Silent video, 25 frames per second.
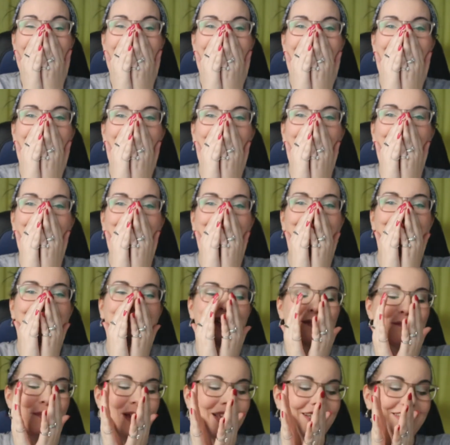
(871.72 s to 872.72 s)
There's just
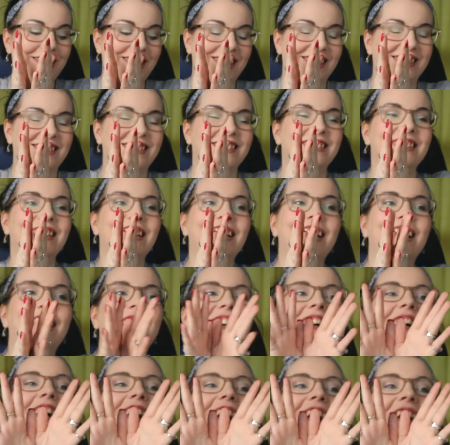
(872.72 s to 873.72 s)
a pigeon
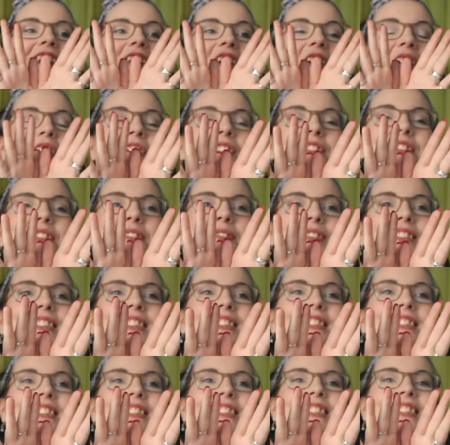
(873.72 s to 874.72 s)
on the
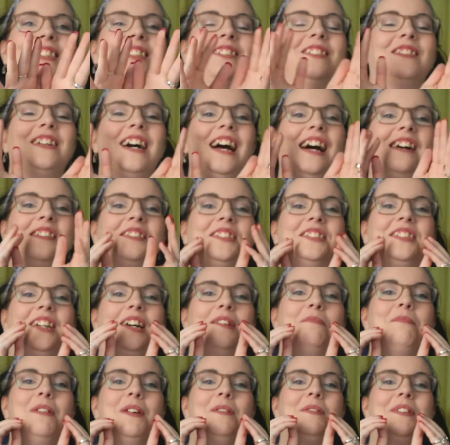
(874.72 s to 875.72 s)
windowsill
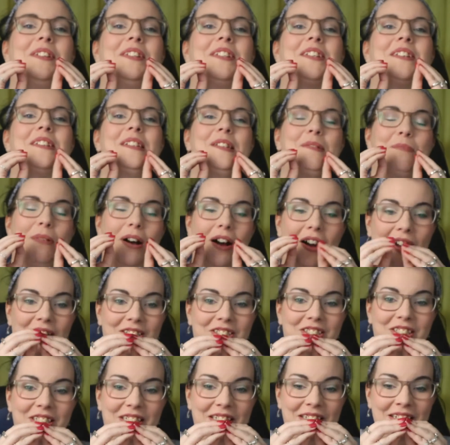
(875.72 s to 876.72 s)
outside my window that's
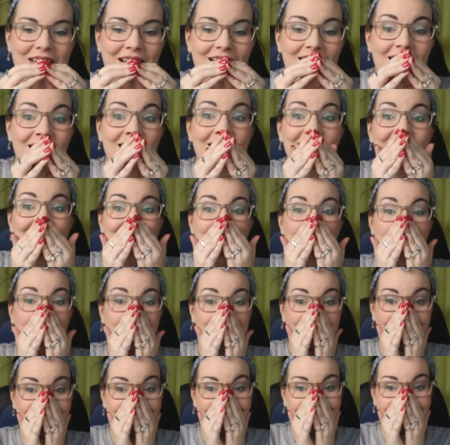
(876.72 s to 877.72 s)
behind you.
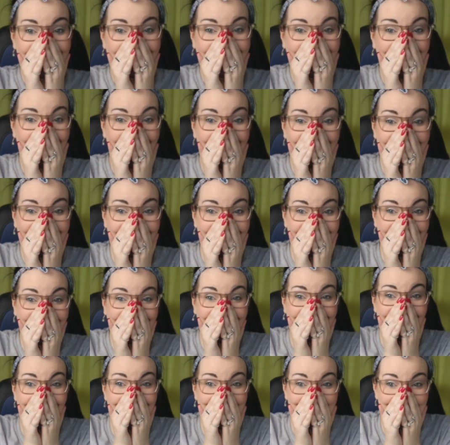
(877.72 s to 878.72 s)
That just scared the
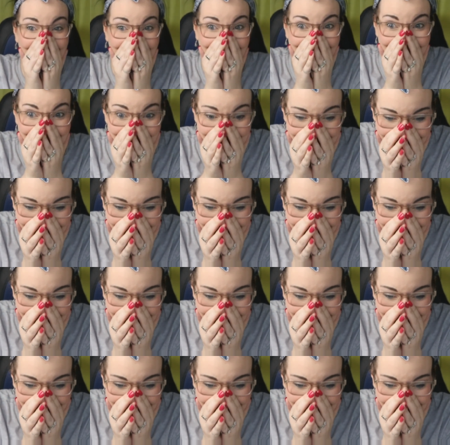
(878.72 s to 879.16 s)
out of